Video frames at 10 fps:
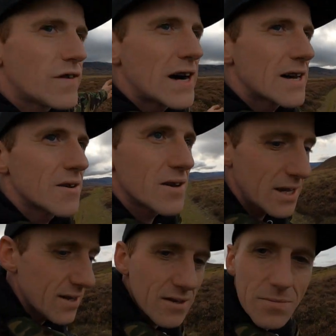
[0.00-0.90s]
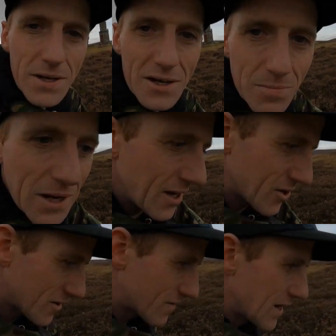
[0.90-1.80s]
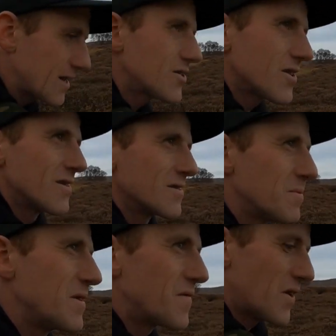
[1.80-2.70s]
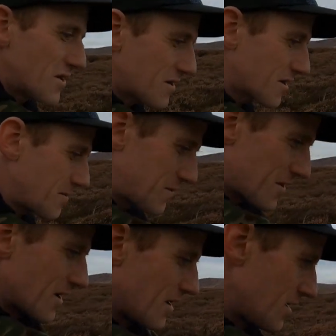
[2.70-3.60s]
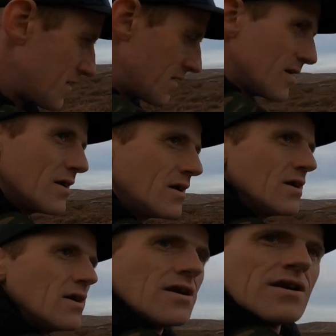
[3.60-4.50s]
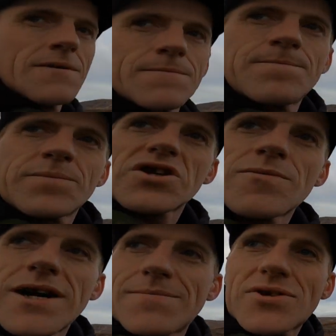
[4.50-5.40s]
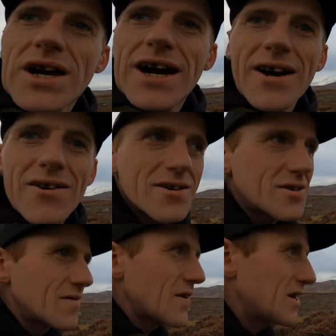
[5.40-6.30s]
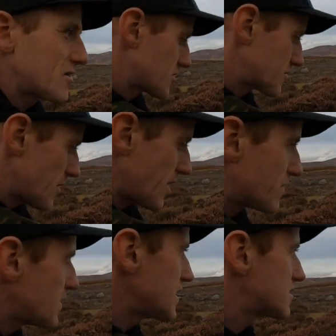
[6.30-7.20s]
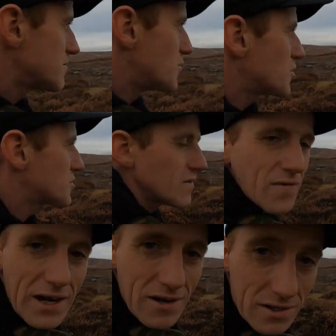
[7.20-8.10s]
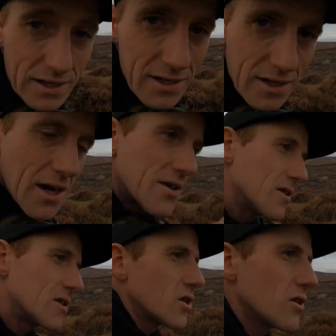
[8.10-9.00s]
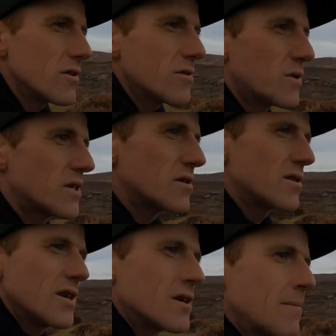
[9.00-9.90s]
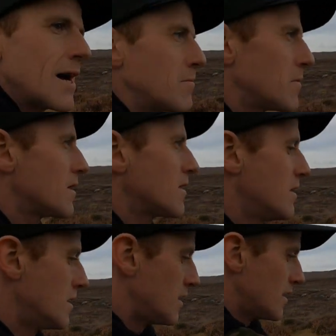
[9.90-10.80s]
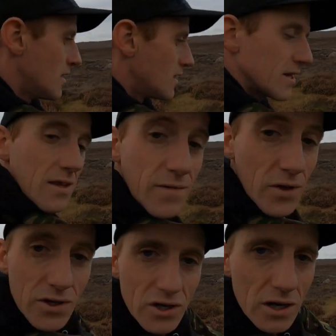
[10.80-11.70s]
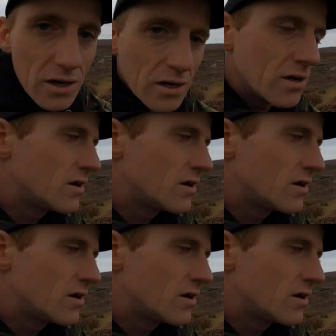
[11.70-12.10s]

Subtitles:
far out here. It's been a special adventure, and it's been fun to come to it. Sometimes the hardest adventures, where you face the most adversity, is actually the coolest ones that you remember in the future.